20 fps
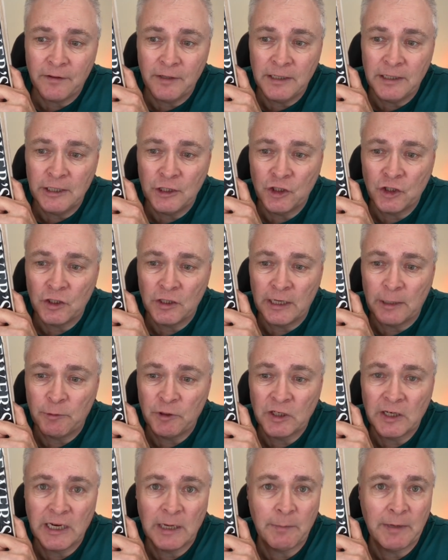edition now,
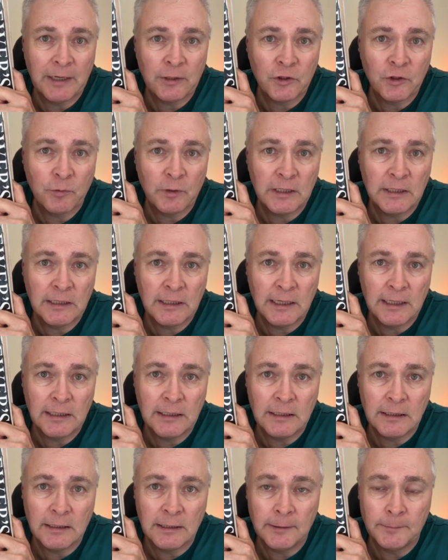which came out in
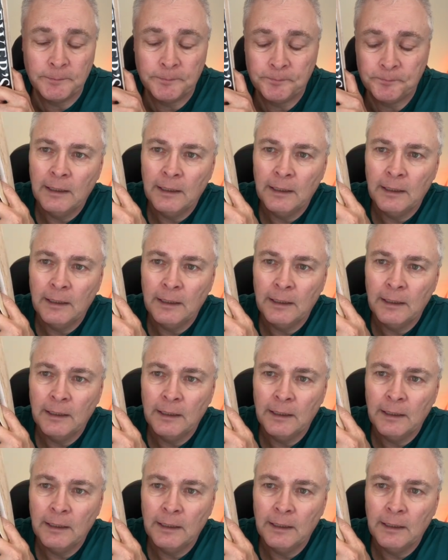2018.